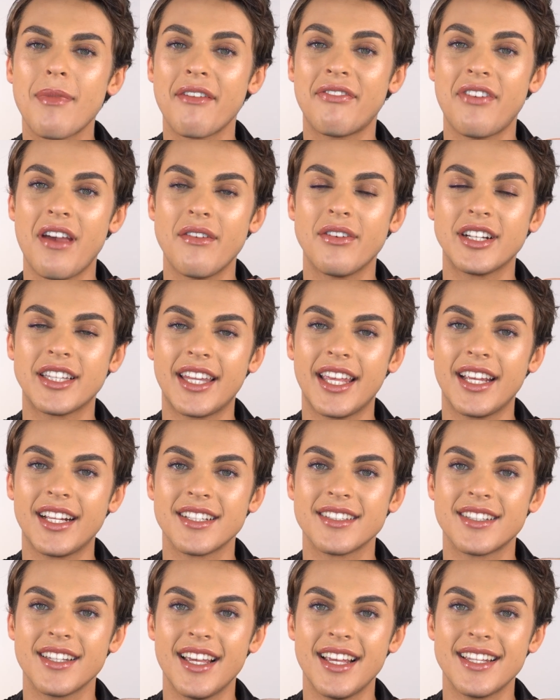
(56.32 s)
of my favorite
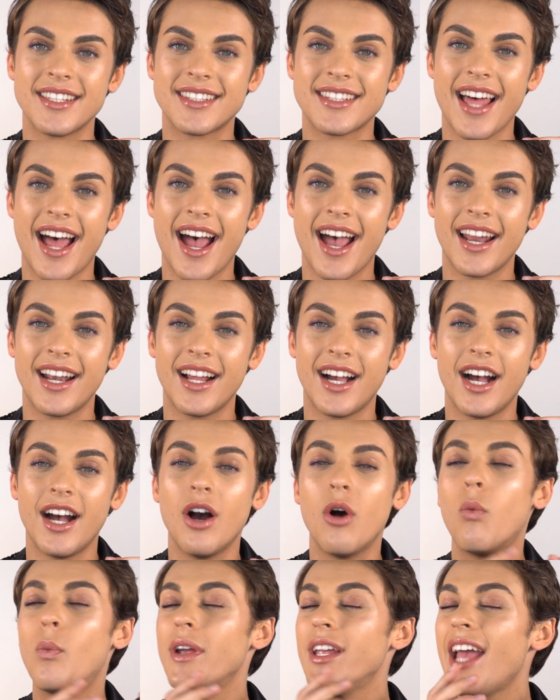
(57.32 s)
things is that
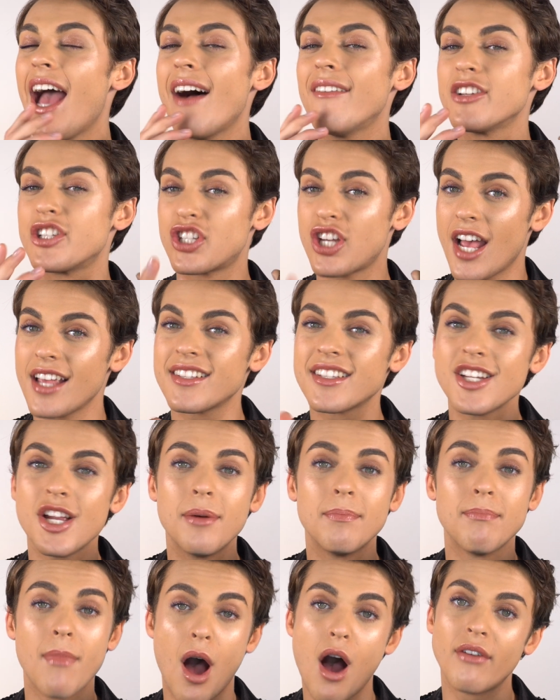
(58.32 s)
we have a
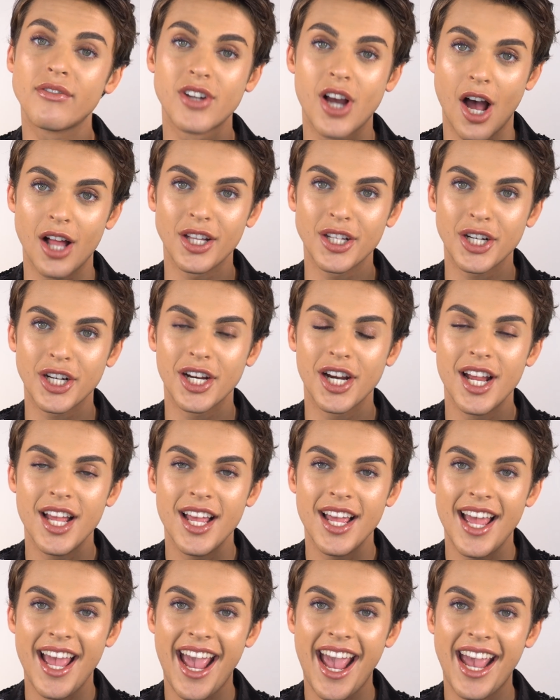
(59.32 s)
chestnut mauve color
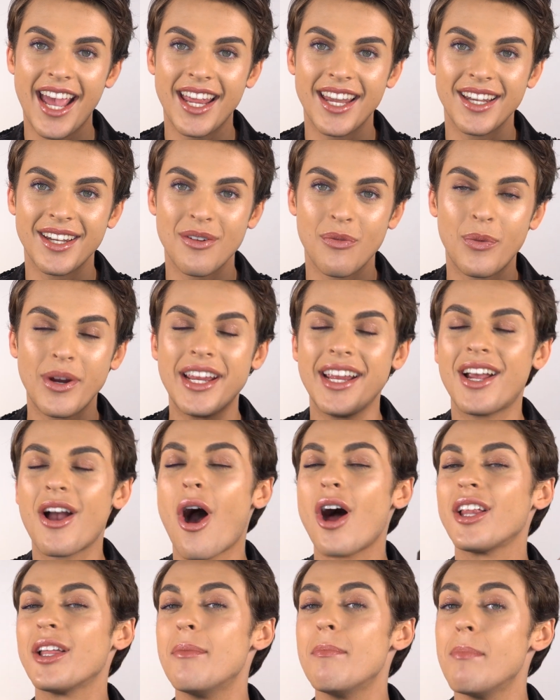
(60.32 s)
and we
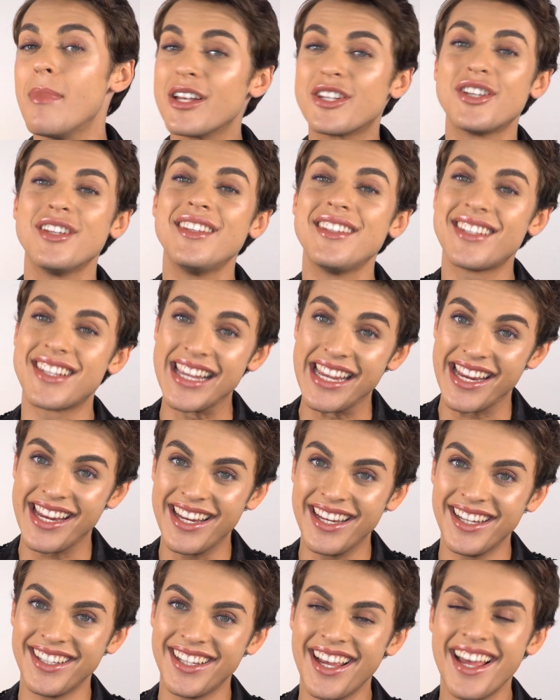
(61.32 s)
call it Mission
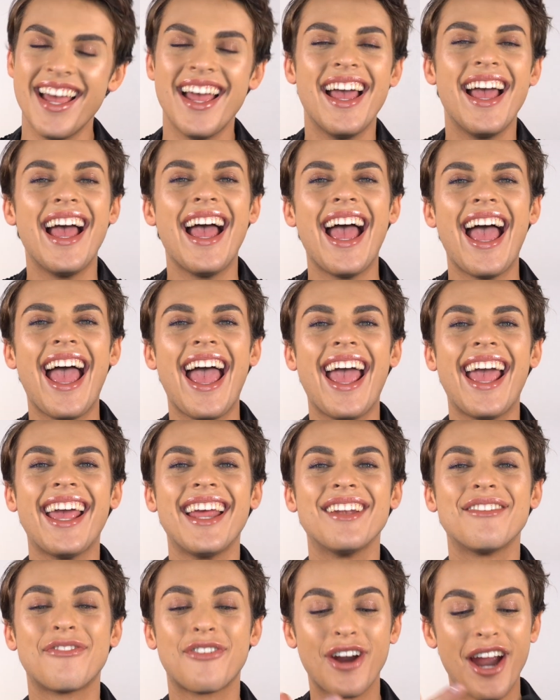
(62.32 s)
Z.
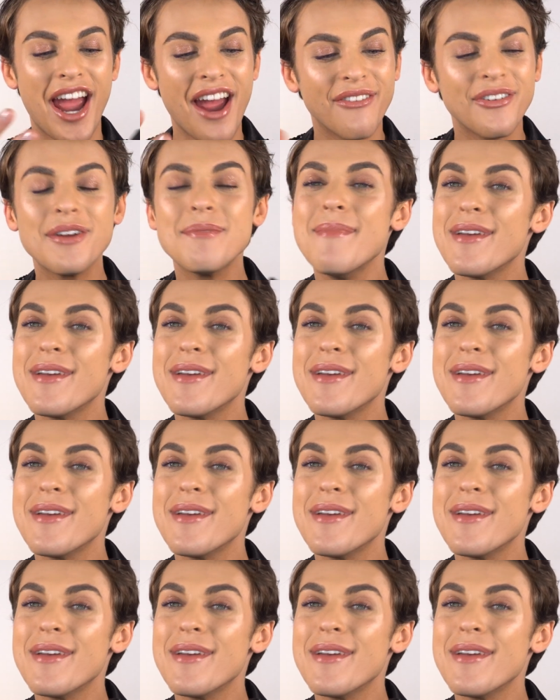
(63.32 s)
And for every